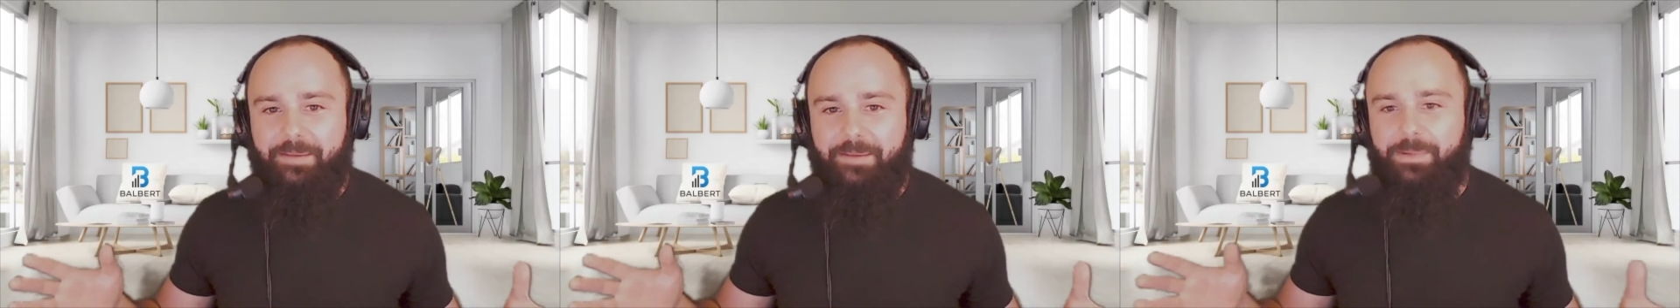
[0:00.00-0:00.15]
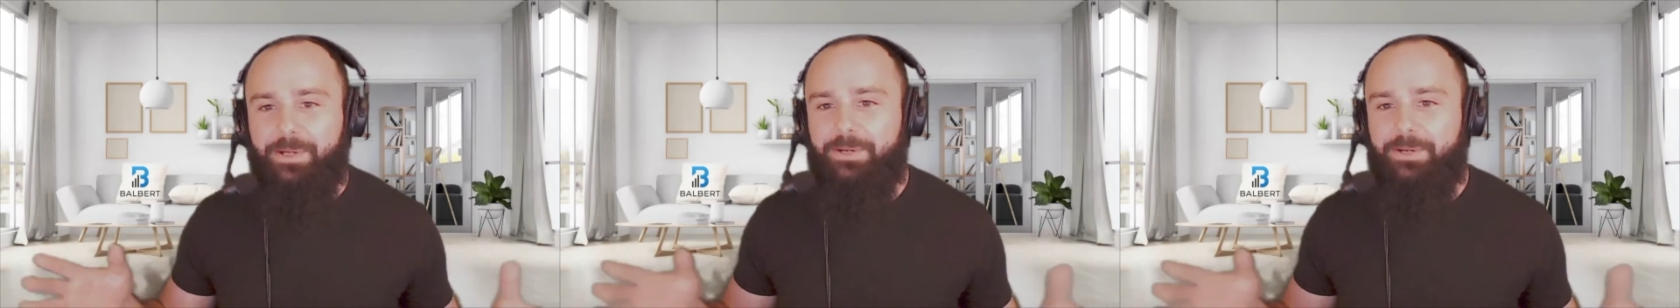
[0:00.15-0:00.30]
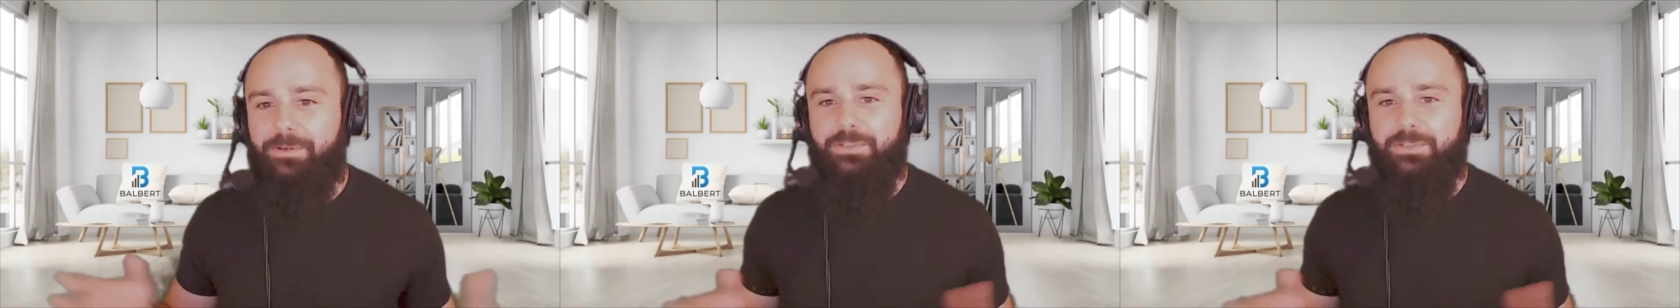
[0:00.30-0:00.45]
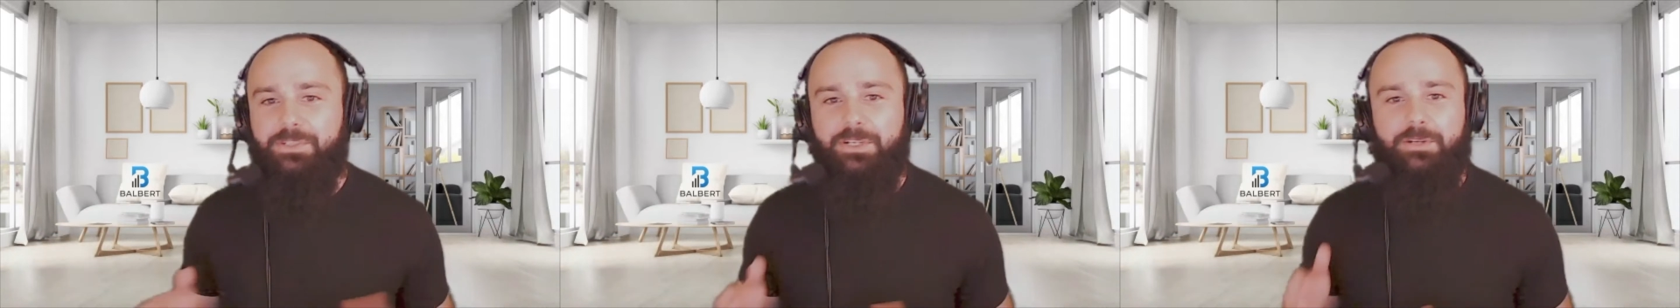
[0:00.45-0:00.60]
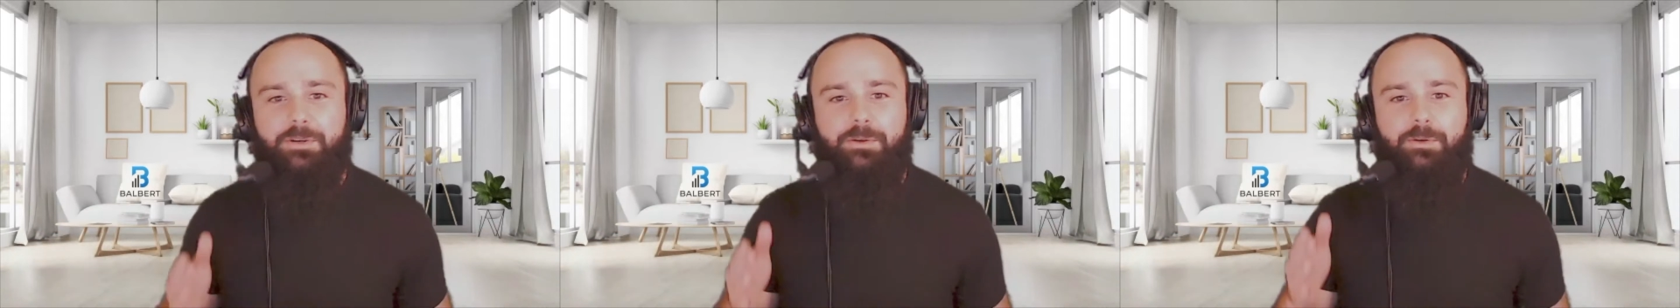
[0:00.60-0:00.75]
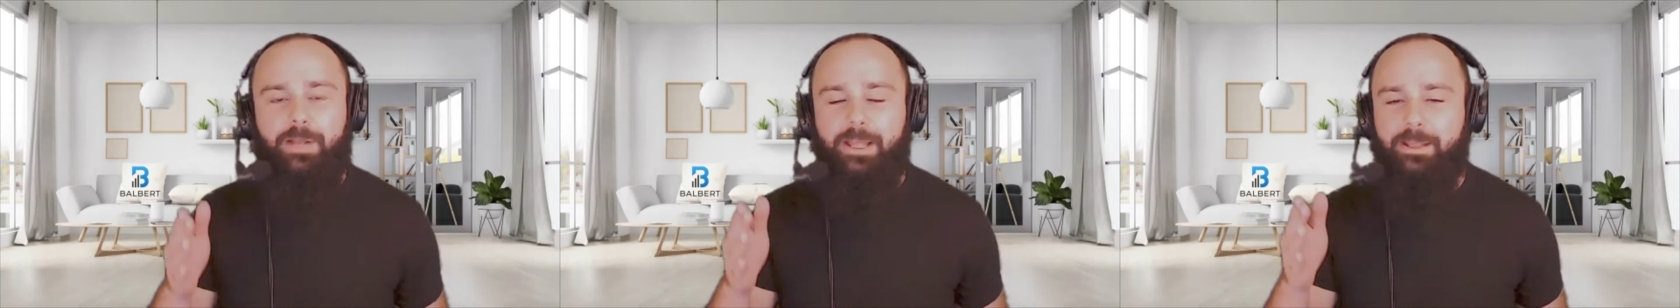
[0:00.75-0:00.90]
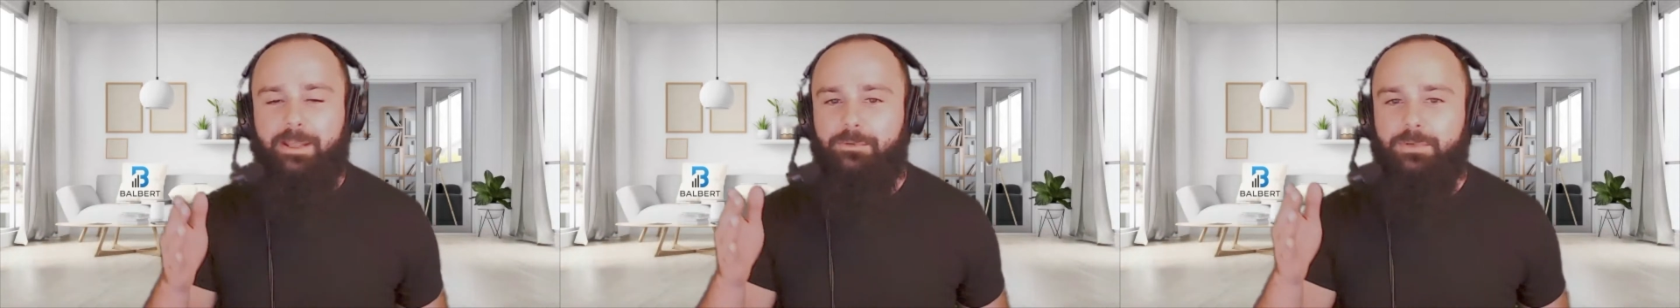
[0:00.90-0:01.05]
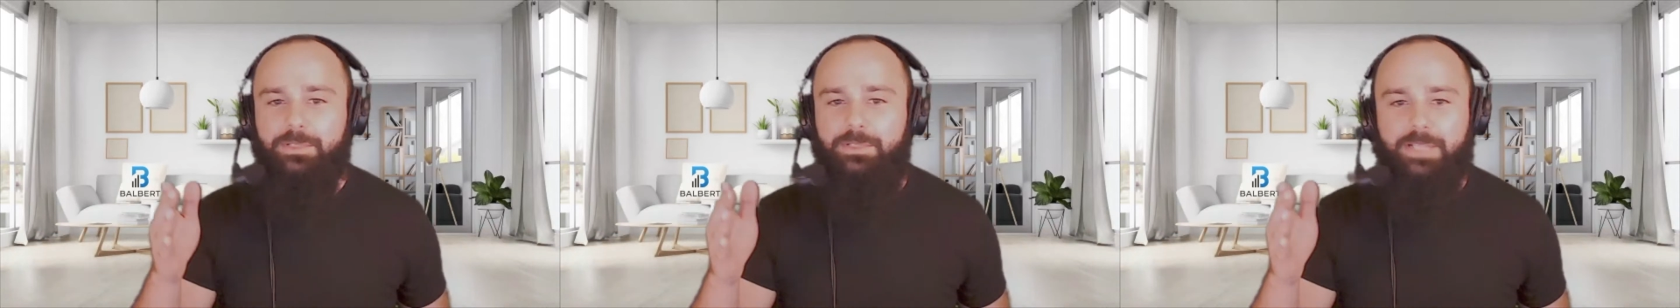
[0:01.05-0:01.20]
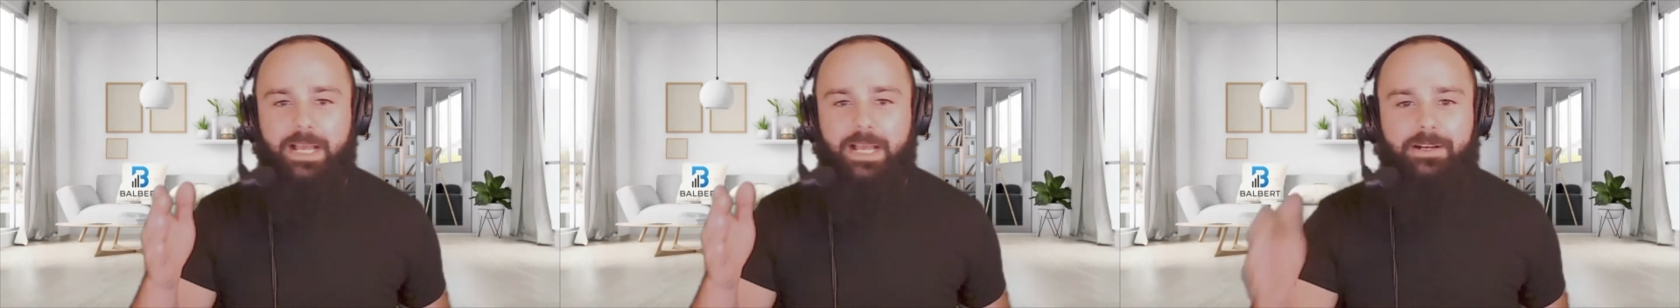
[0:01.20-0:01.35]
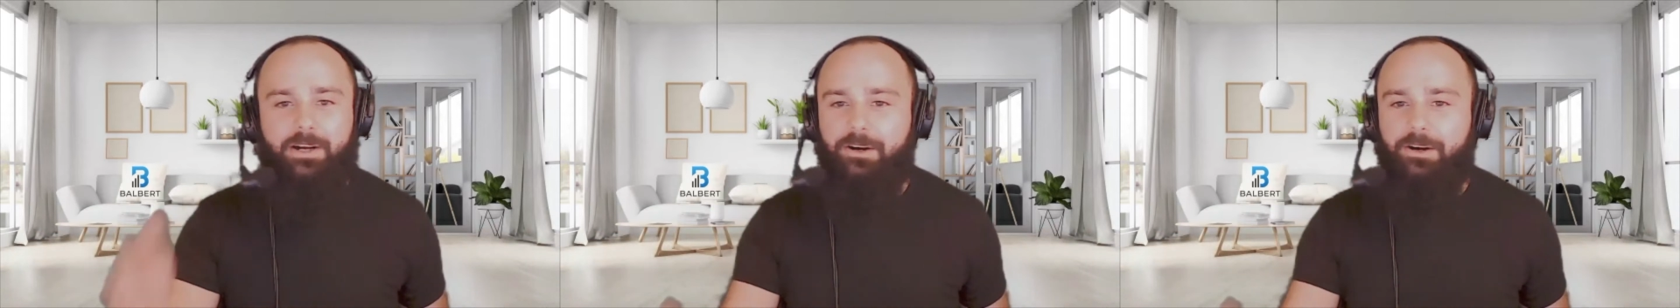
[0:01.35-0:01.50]
But
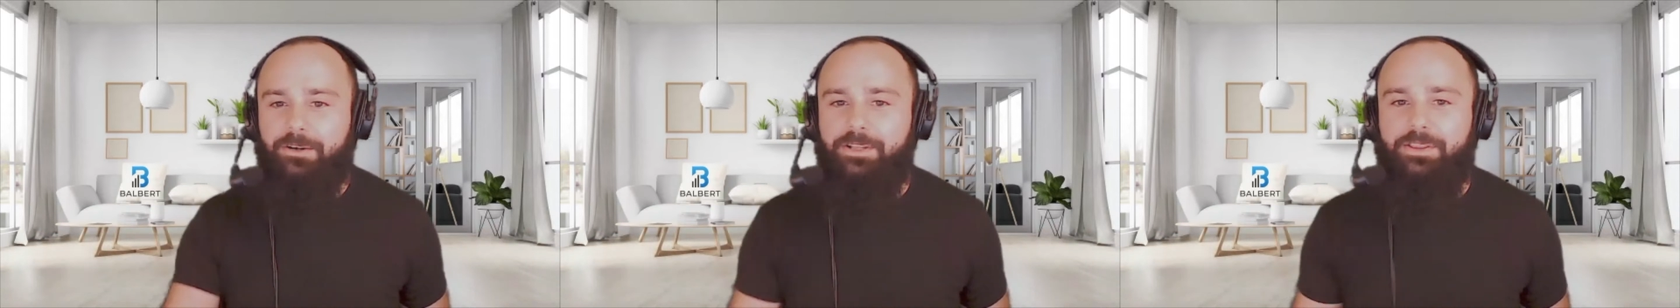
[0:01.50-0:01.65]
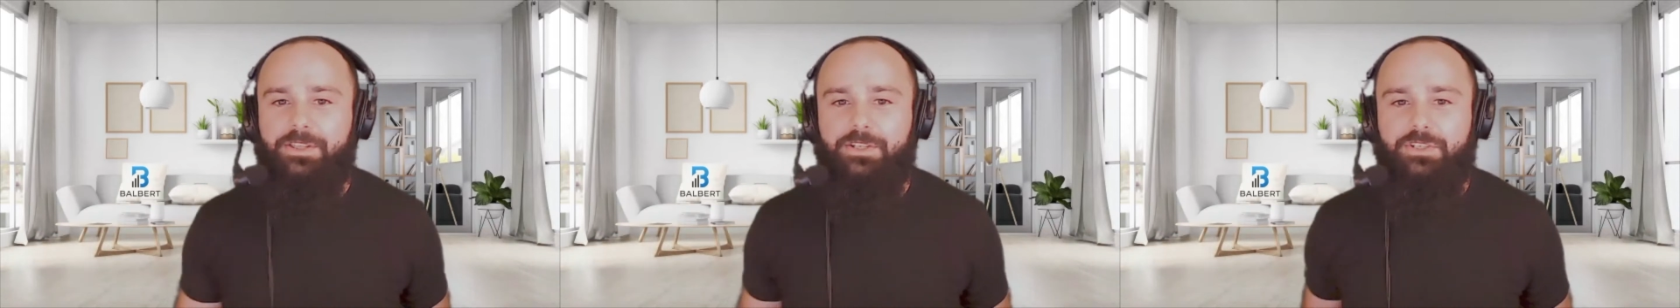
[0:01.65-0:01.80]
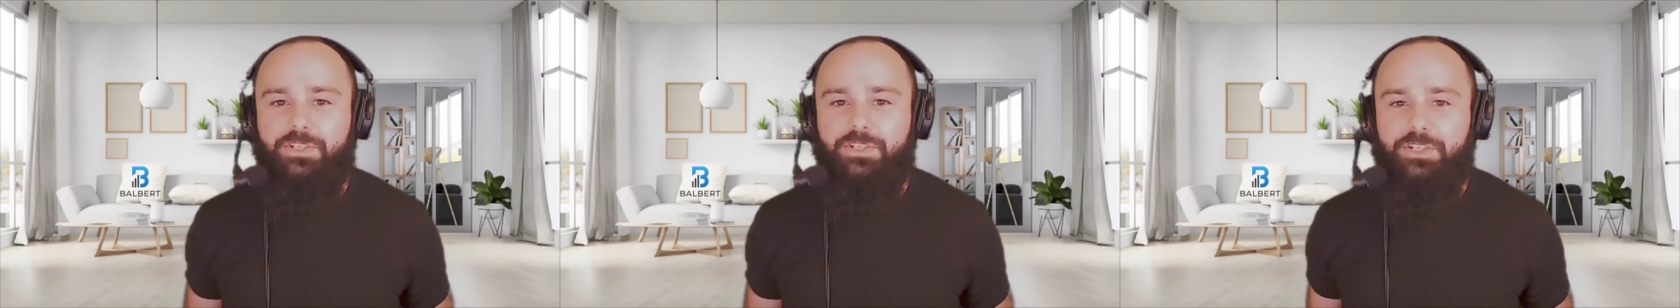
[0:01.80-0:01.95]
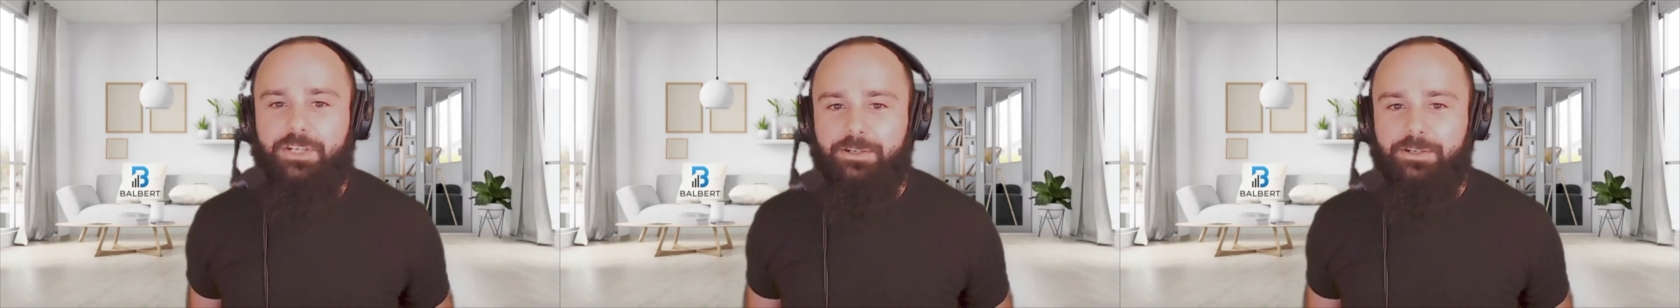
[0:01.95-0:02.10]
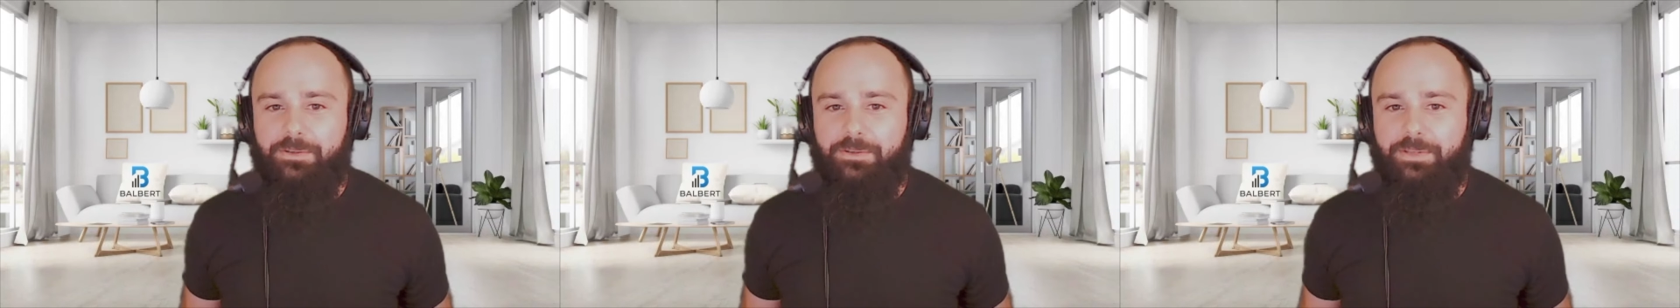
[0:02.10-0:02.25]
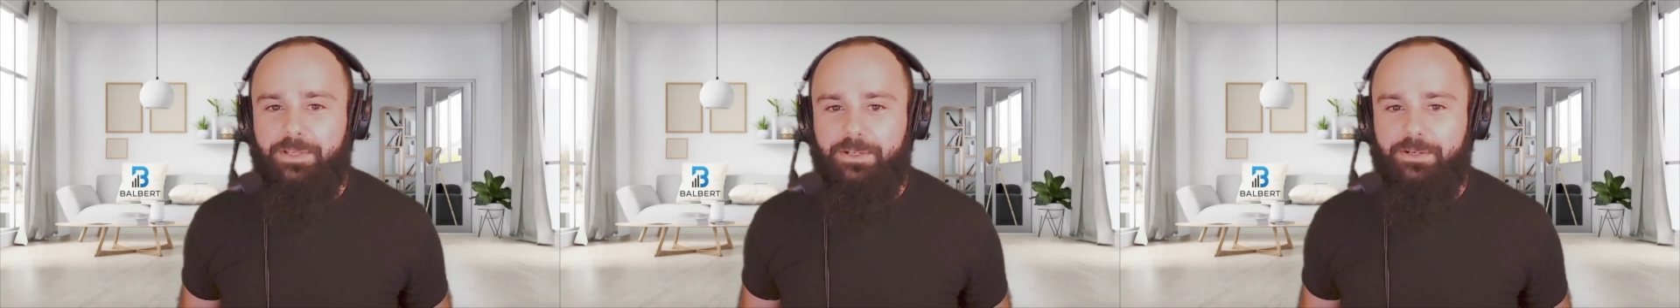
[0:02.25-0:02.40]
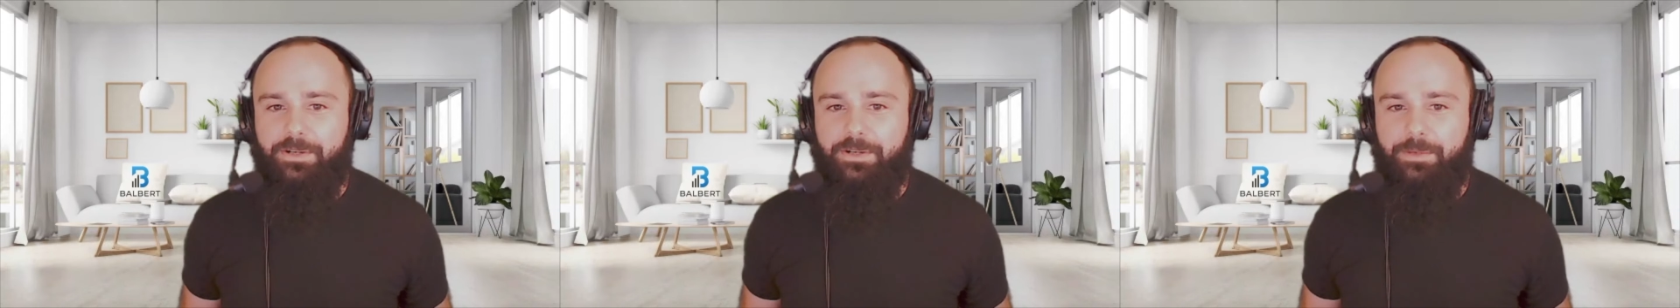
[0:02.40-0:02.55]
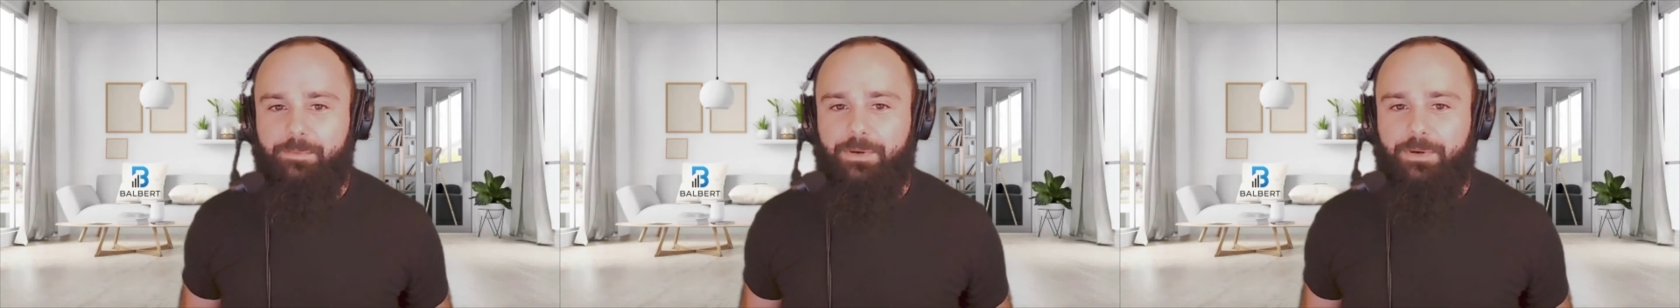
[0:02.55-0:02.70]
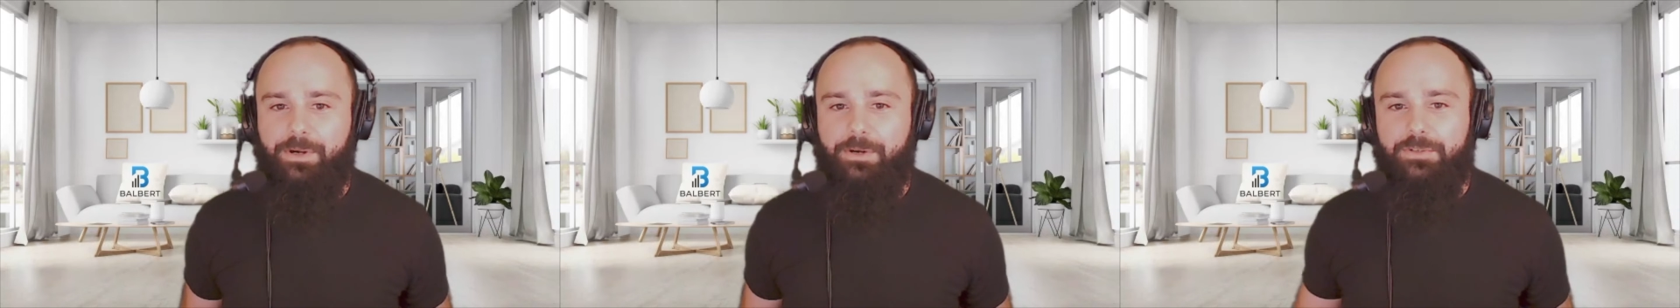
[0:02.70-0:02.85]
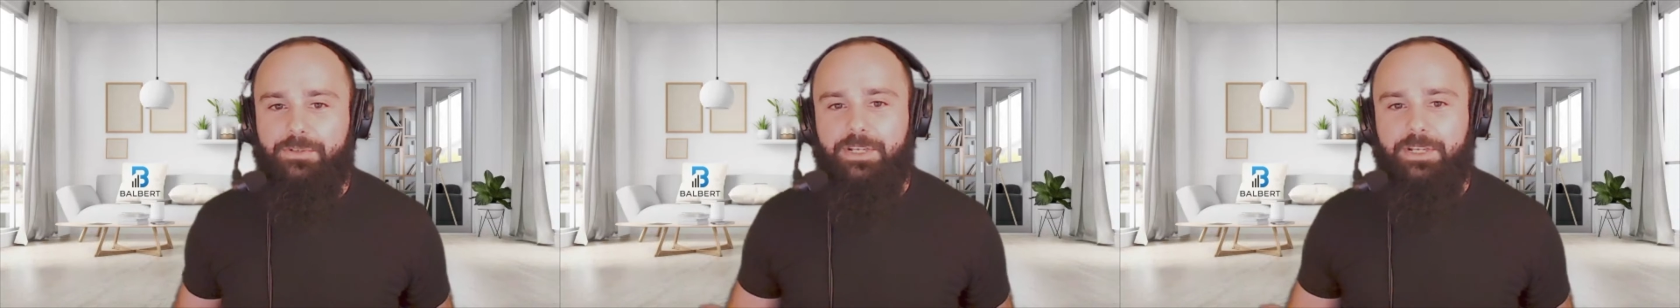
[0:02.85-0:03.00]
I called it the cheerleader
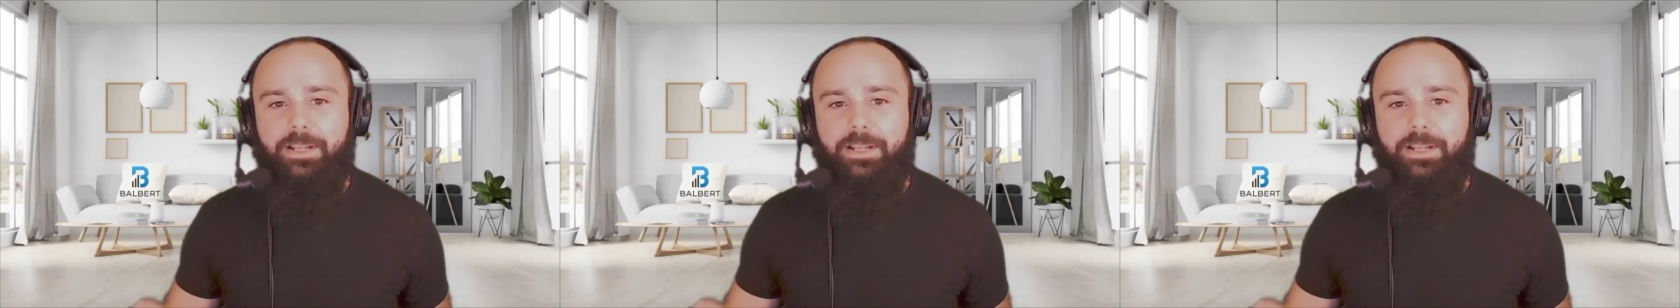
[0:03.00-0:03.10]
approach.